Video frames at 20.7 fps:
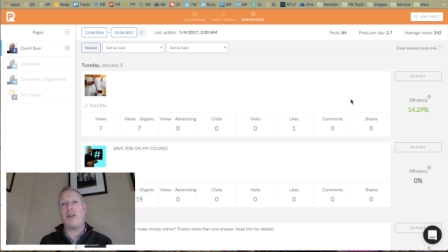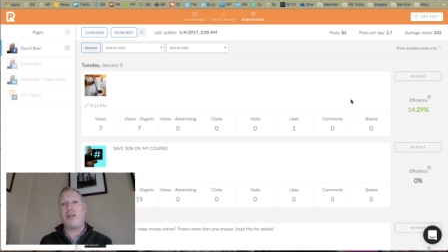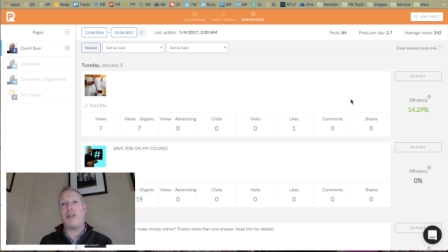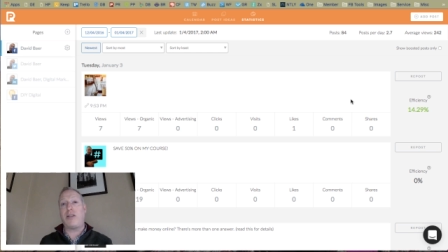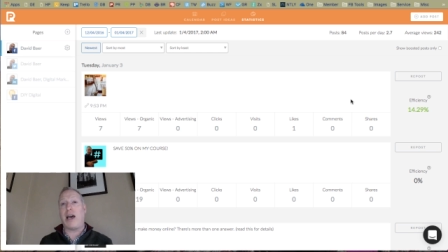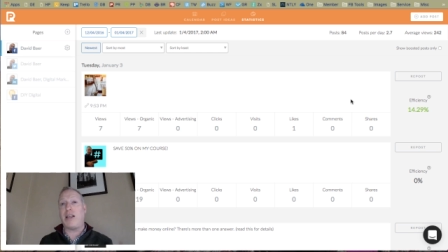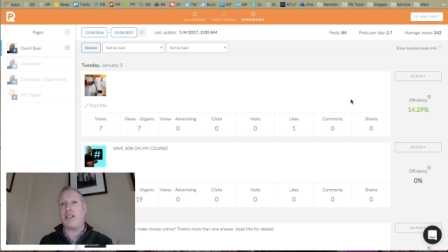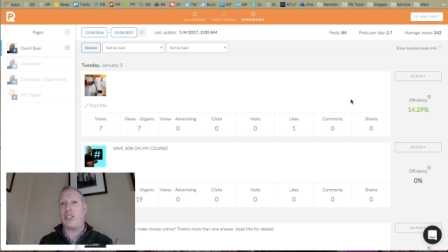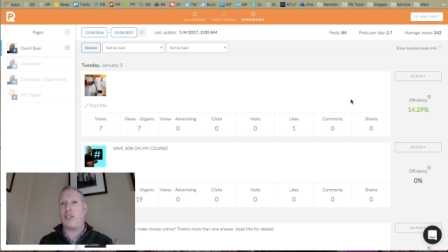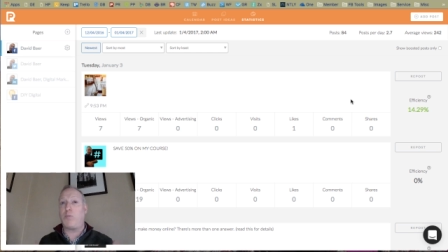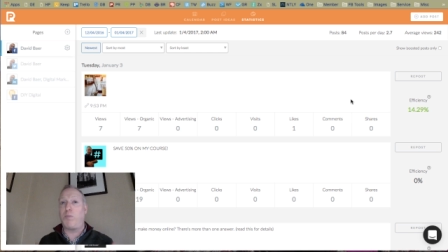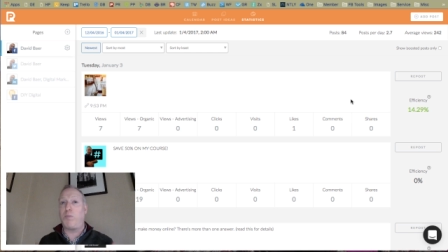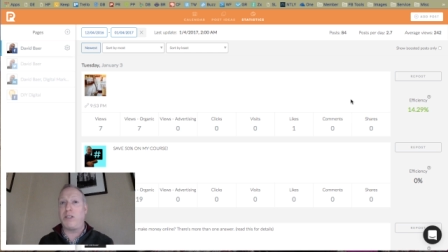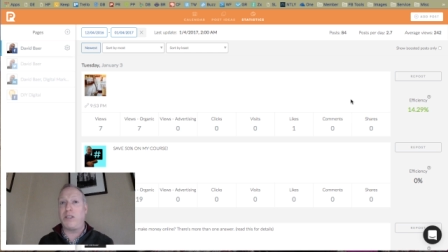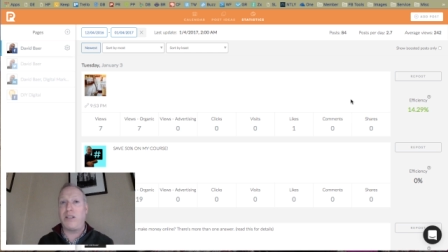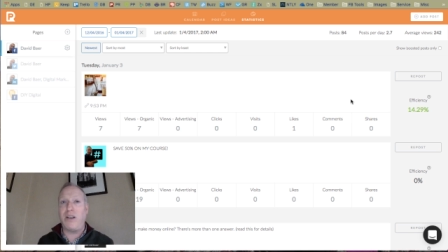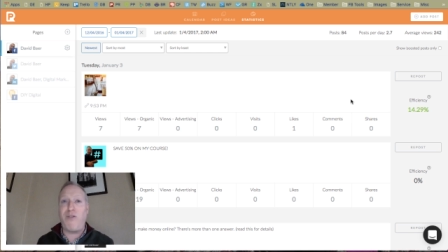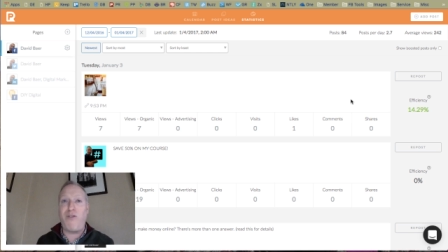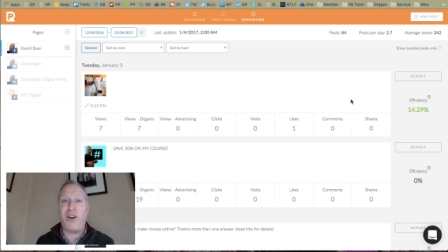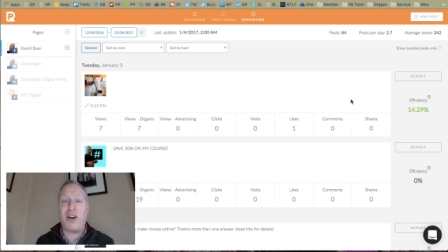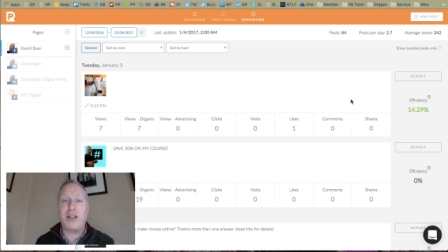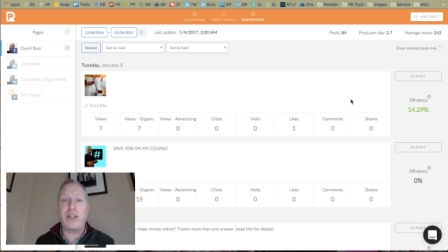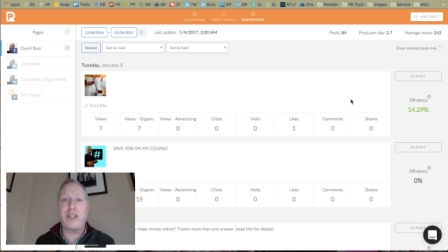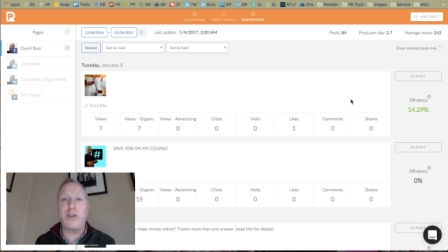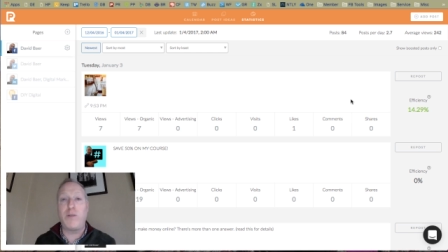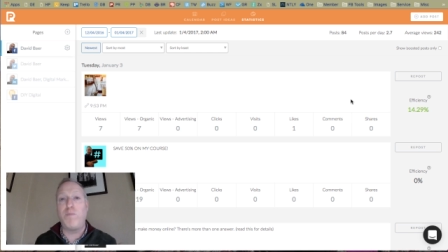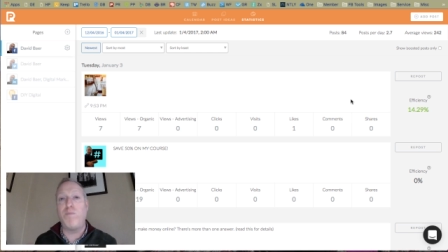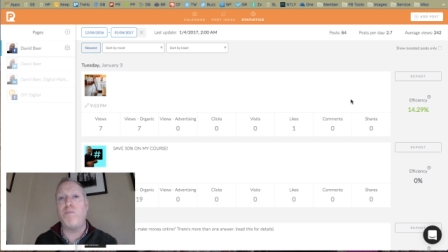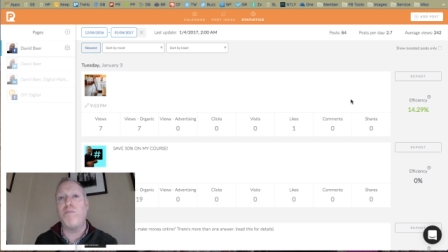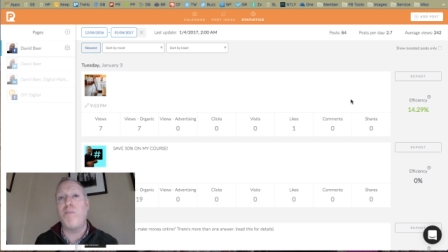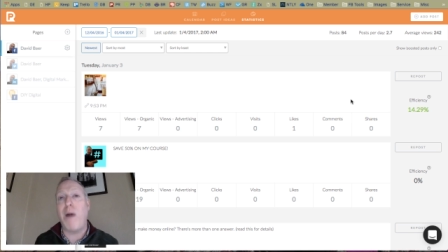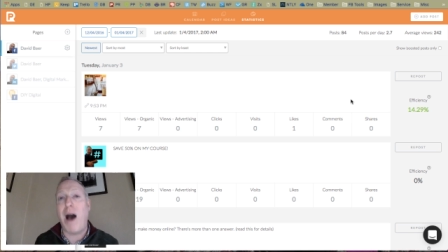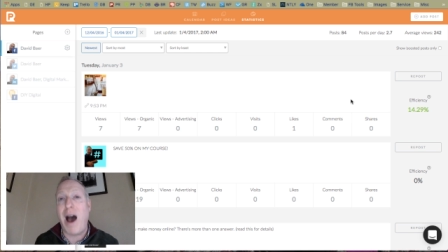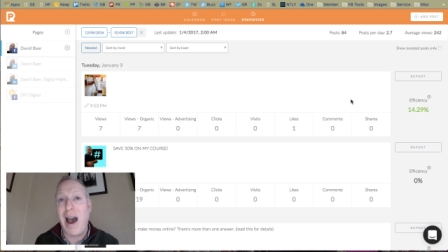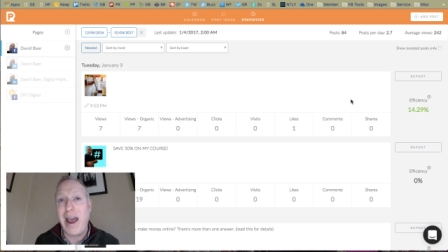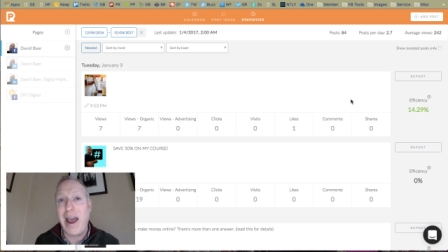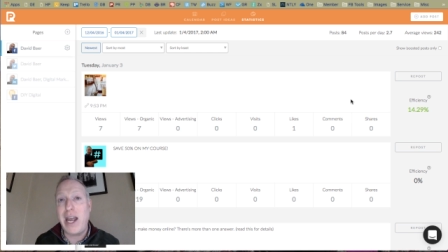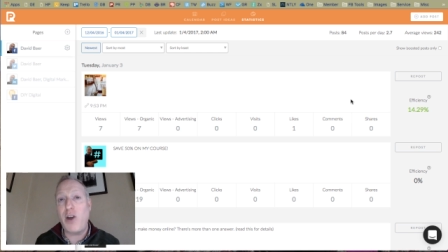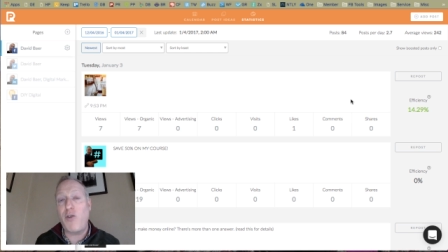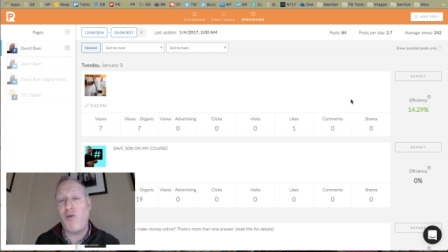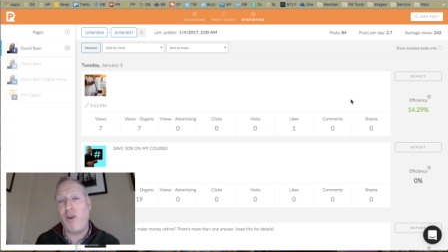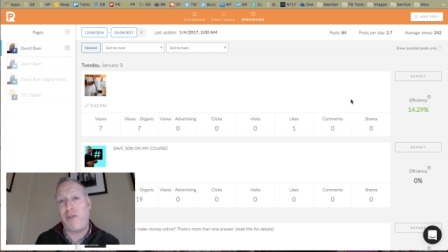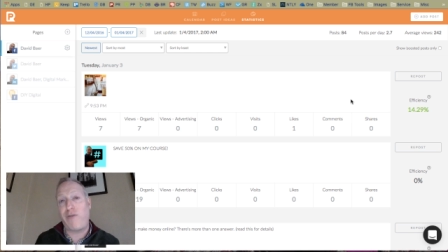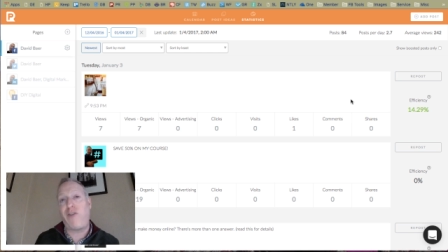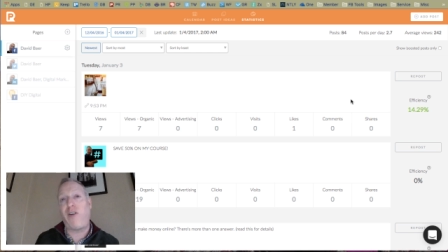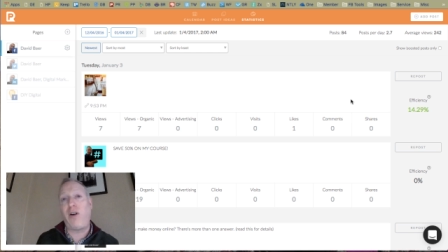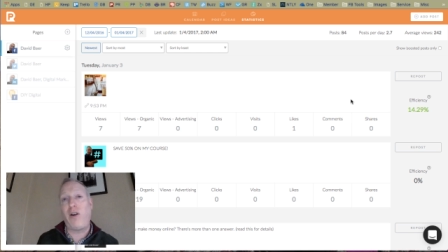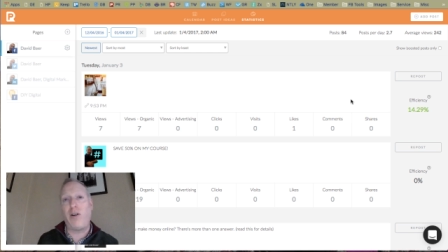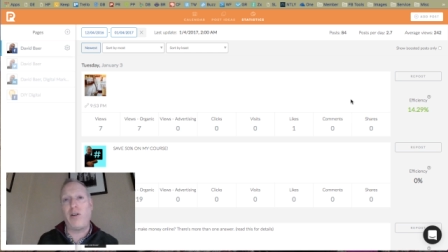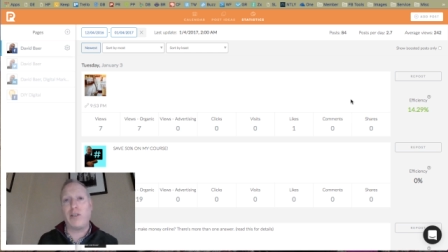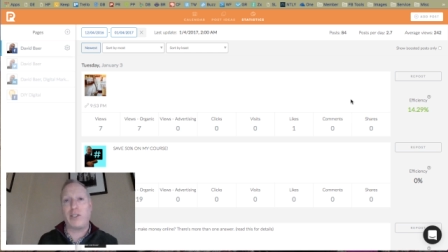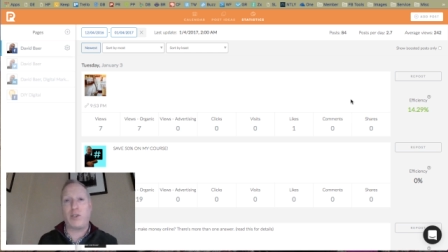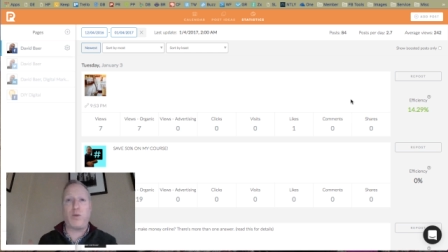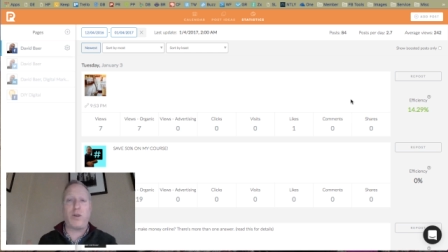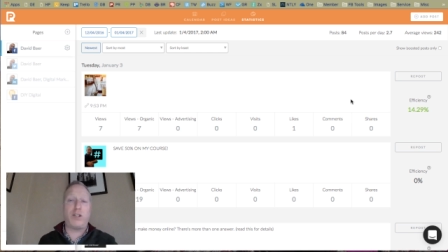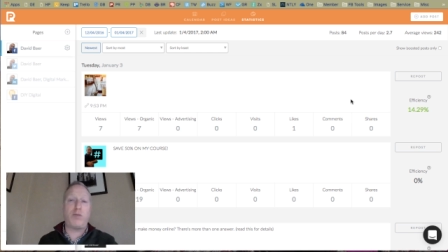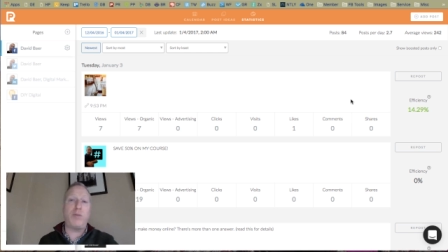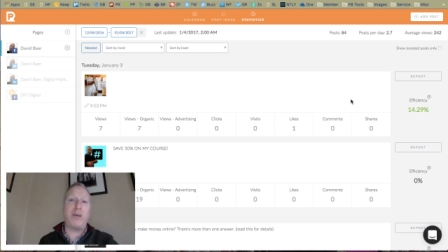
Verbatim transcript: that's specific to my referrals, which